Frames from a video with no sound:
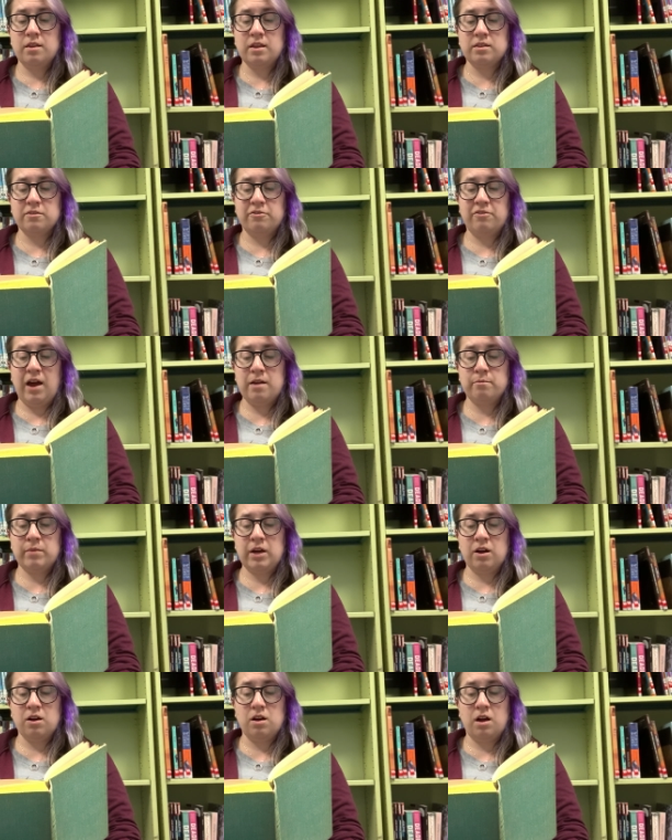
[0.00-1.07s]
that the fat
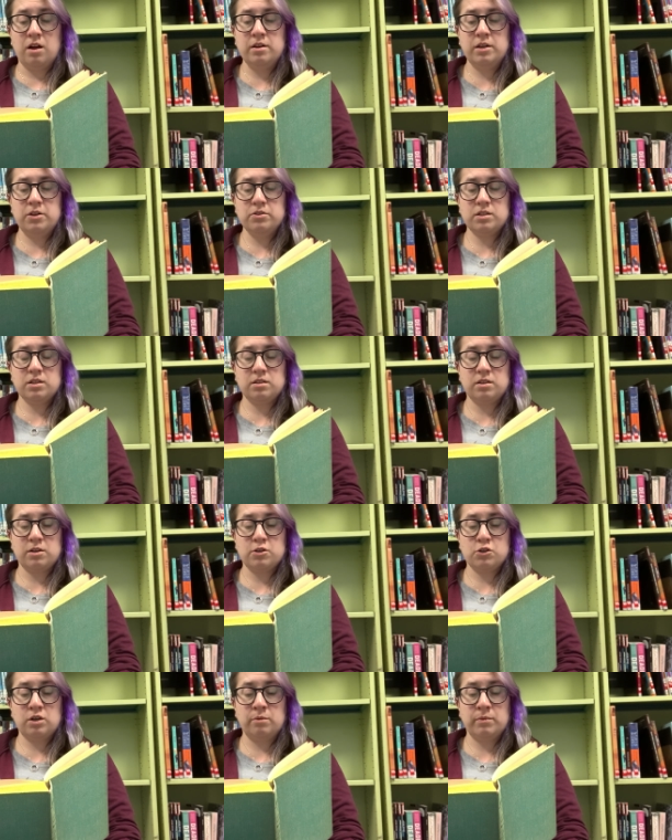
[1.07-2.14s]
mare, unused to
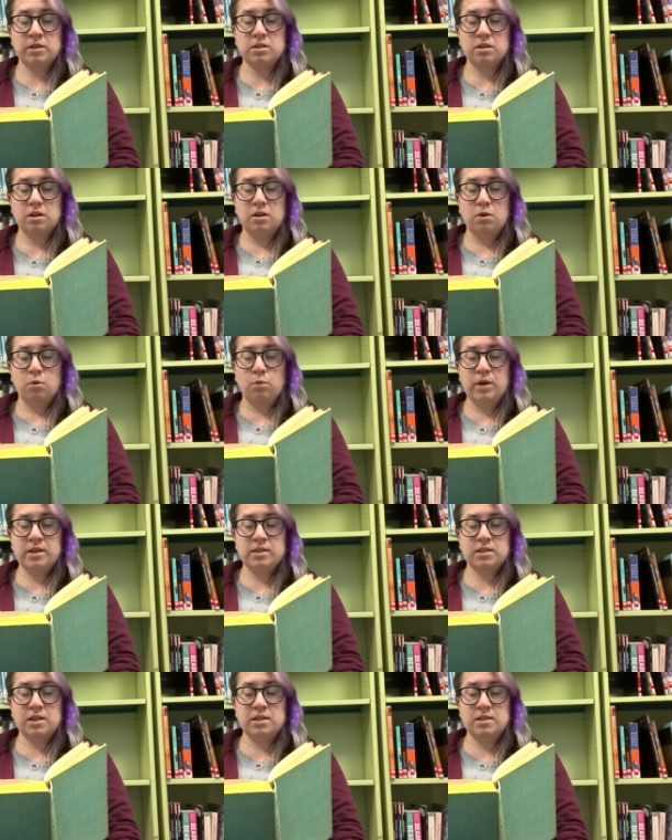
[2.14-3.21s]
such treatment,
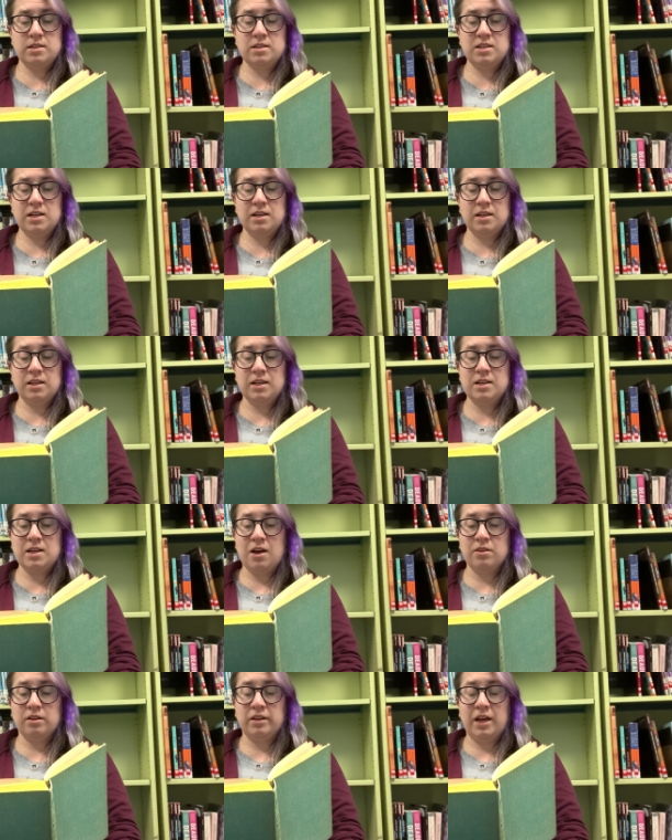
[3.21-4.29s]
whizzed indignantly
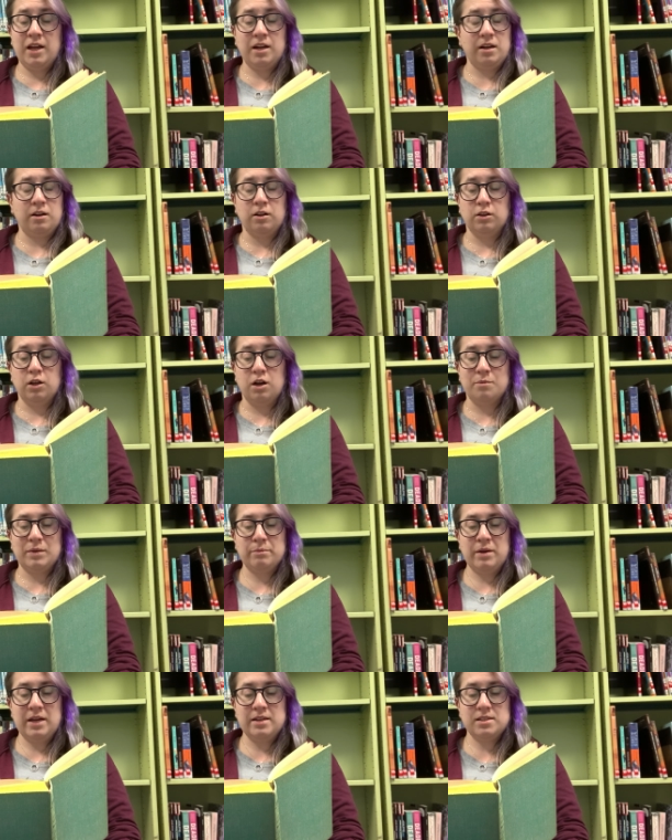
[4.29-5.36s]
down the lane at an
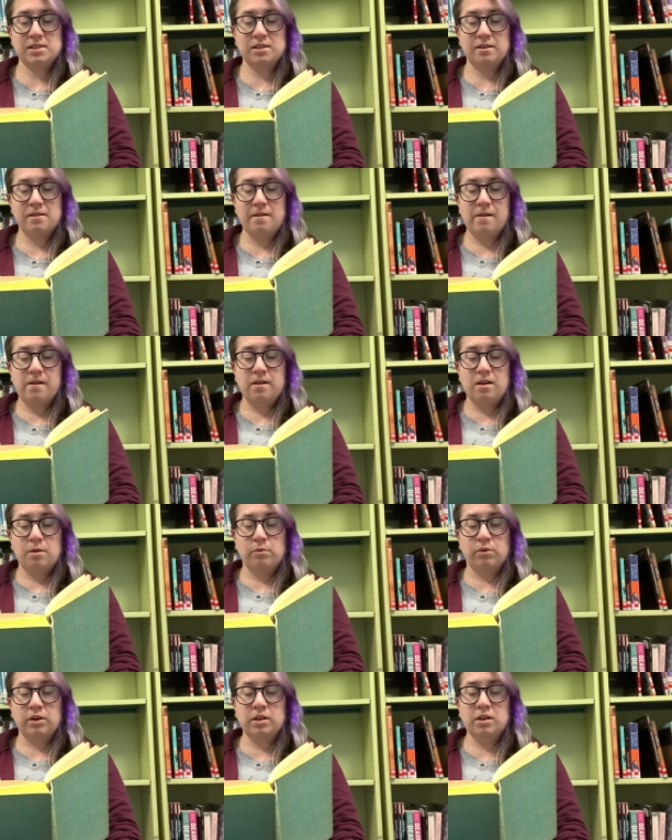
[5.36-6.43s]
alarming pace.
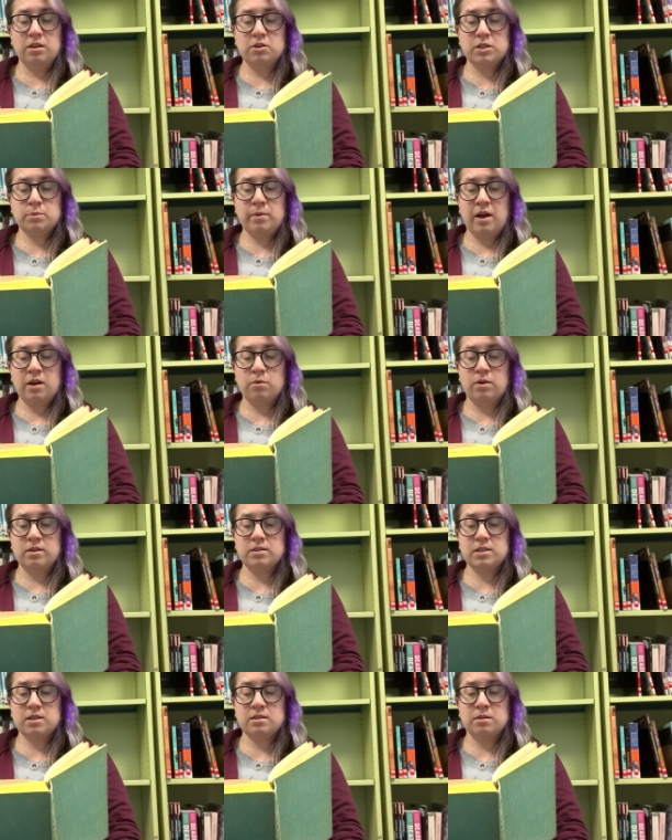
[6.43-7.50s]
Marilla looked back
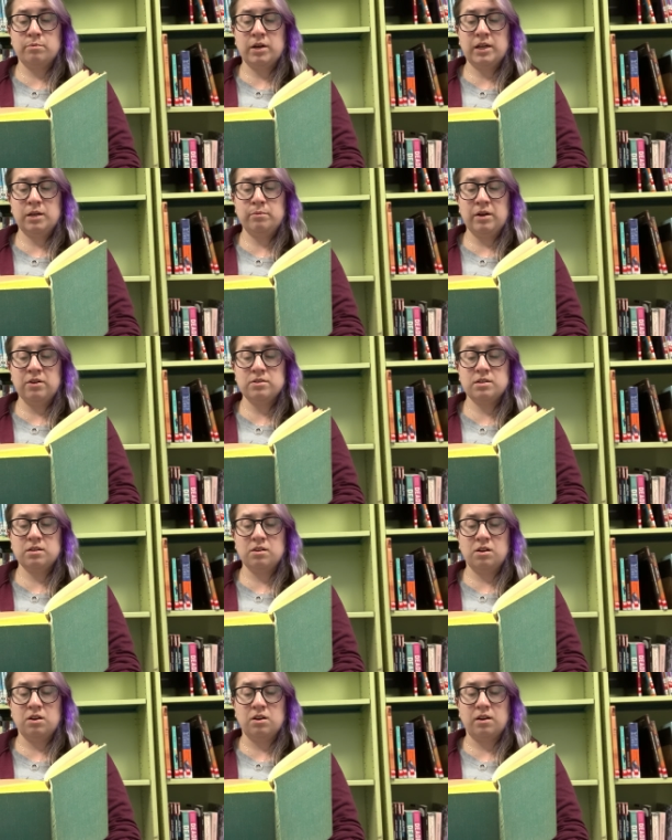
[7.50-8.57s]
once as the buggy bounced
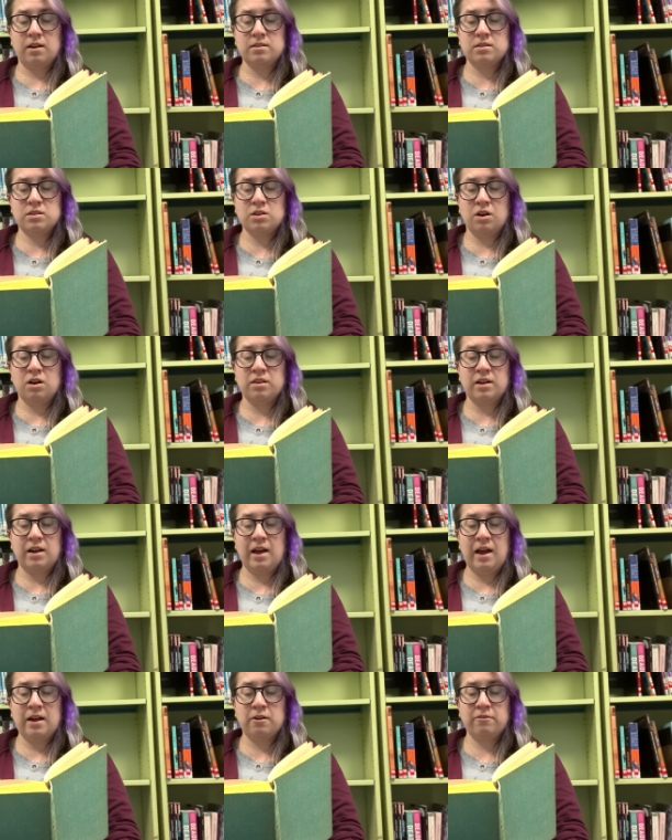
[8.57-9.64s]
along and saw that
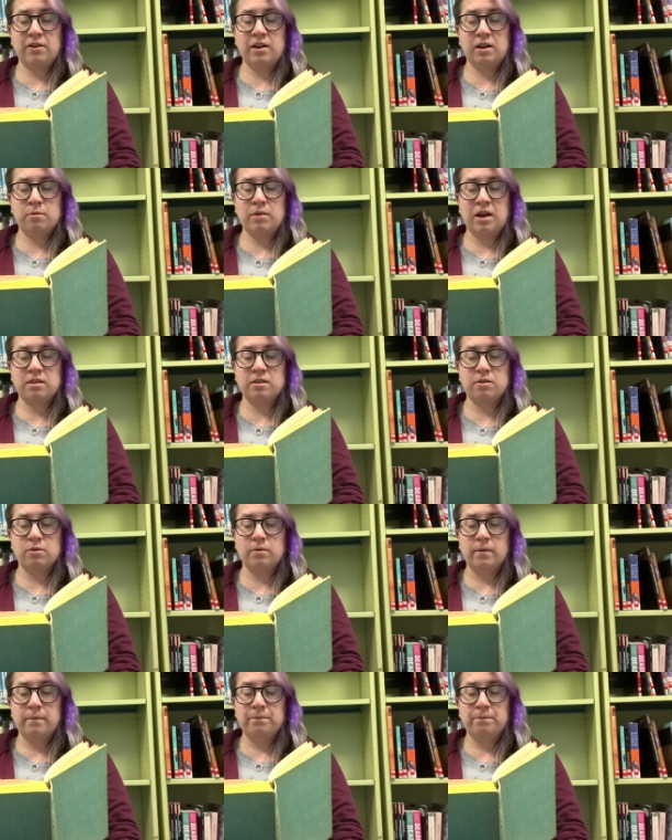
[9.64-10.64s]
aggravating Matthew